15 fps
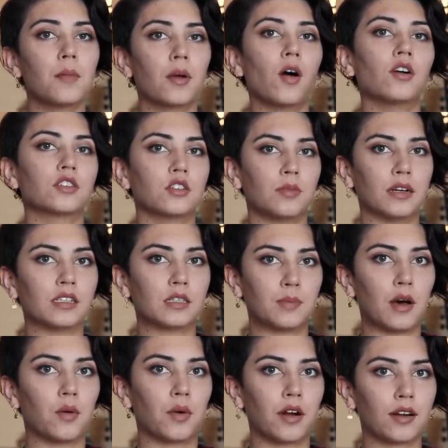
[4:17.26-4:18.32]
but also by
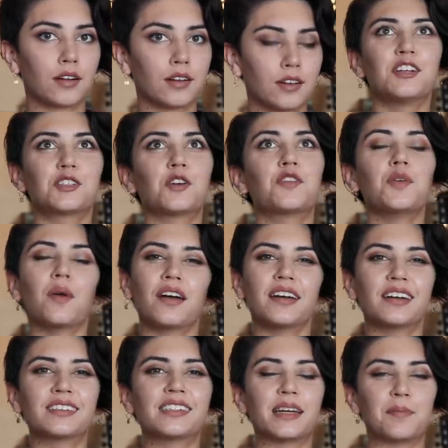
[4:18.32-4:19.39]
spell work. So if you want
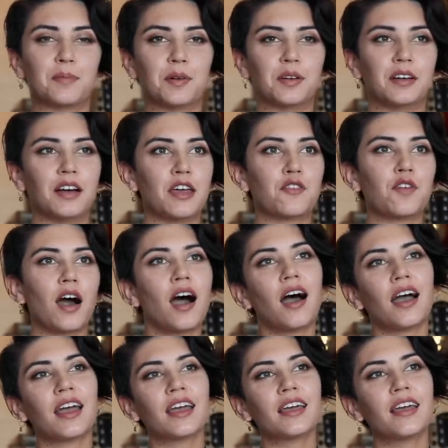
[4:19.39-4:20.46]
an example, if
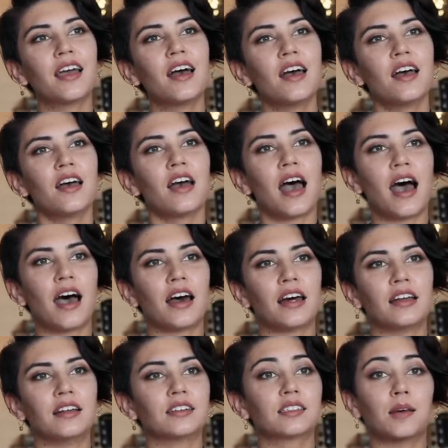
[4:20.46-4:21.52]
I
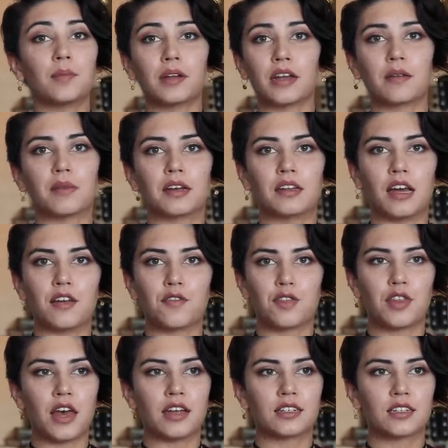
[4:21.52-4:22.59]
had somebody in my life
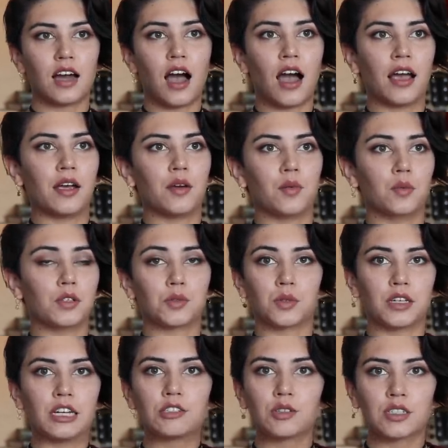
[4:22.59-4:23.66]
that I was
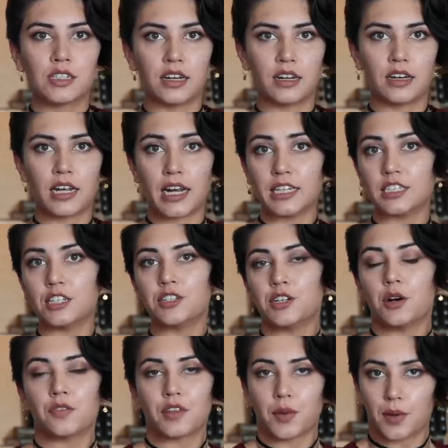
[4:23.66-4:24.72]
really interested in and I didn't
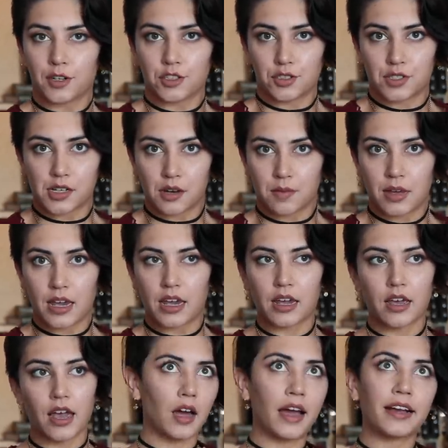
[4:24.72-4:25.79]
know if they were interested in
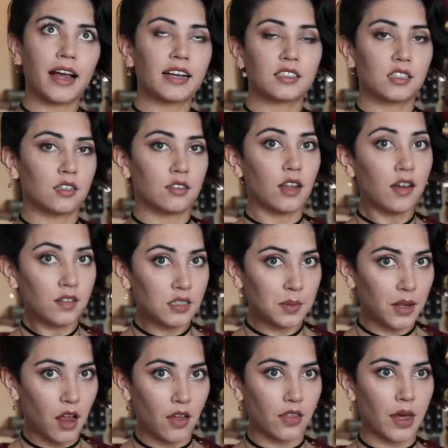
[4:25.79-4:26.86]
me, I cast a love
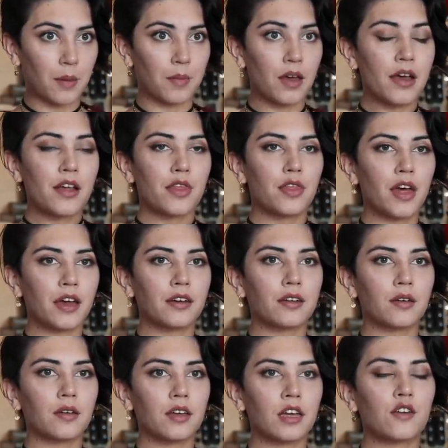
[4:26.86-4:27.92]
spell on them,
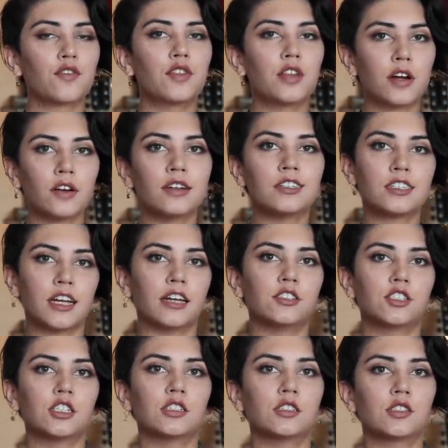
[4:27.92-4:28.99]
then if their
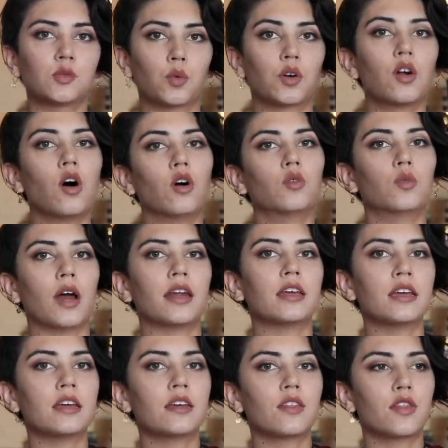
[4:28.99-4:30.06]
intentions were
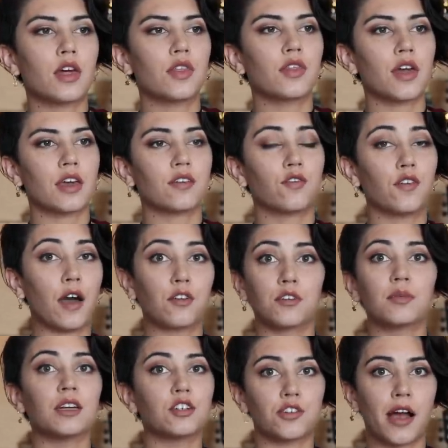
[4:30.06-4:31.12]
already that they found
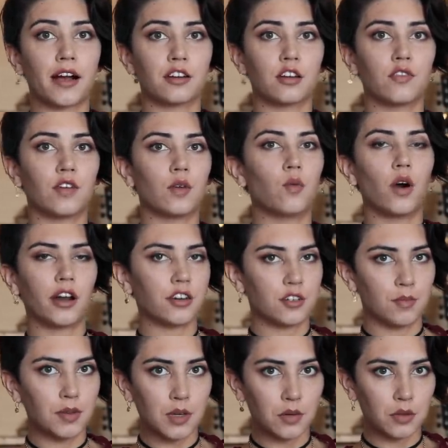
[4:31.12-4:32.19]
me attractive and wanted to
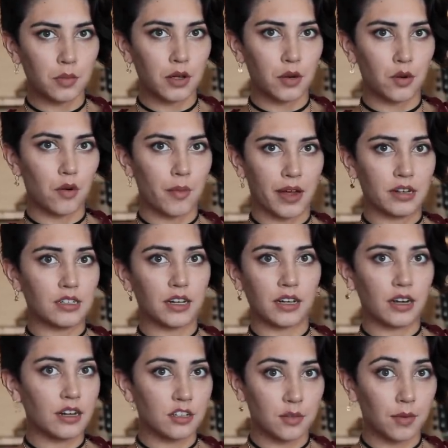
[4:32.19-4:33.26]
be with me in a romantic
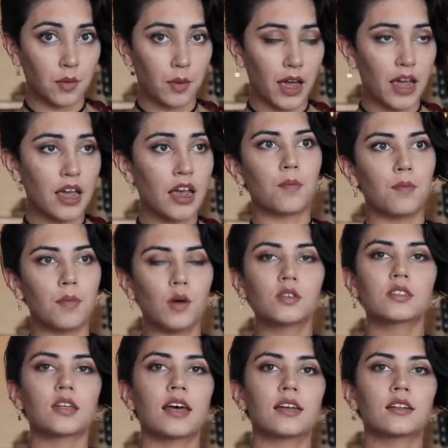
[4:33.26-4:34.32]
and intimate way,
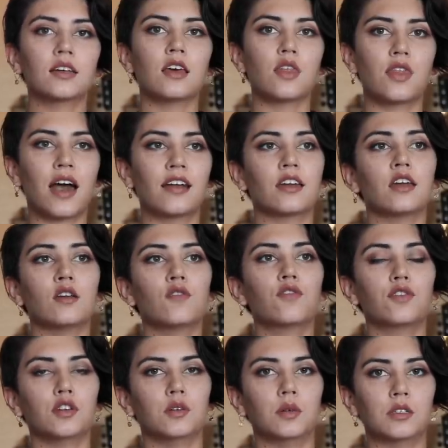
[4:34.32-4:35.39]
most likely that
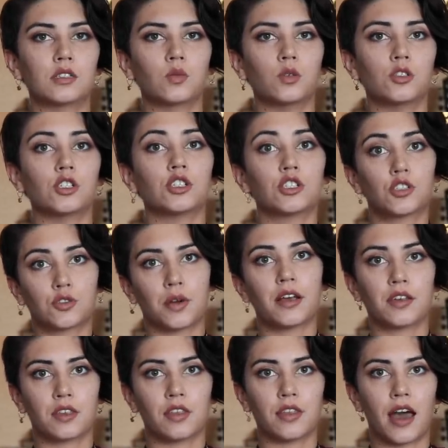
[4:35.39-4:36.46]
influence would just
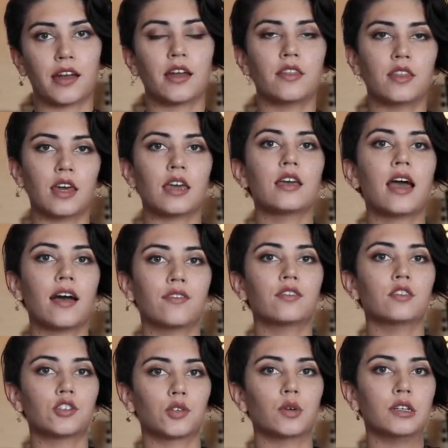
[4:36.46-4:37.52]
strengthen that and they have
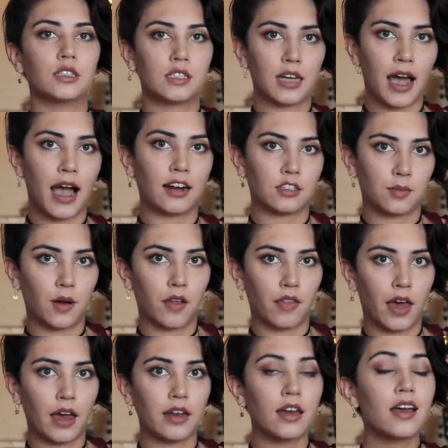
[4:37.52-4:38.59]
the choice to act upon
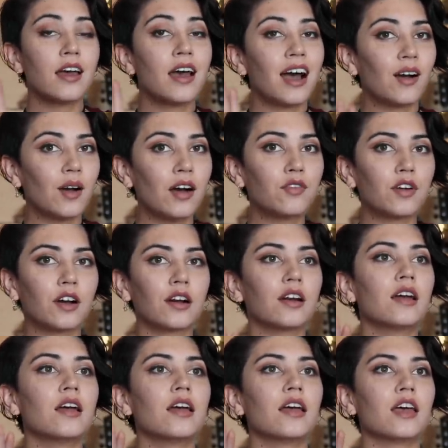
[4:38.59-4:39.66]
that.
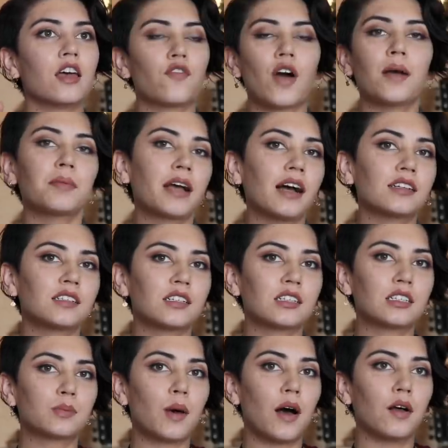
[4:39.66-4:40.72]
However, if I'm casting
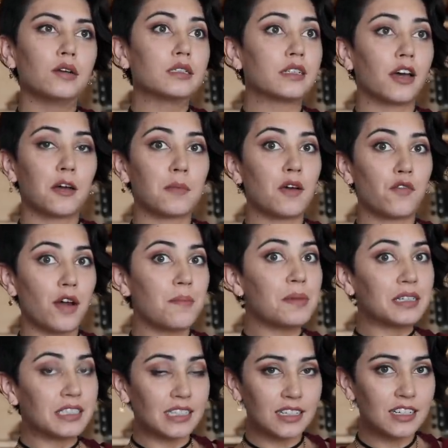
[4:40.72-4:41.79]
a spell, say on my friend
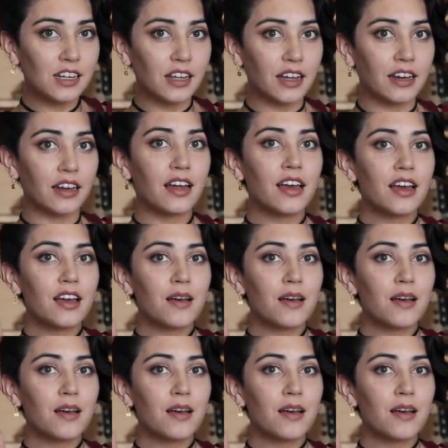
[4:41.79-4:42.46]
Mystic Dylan,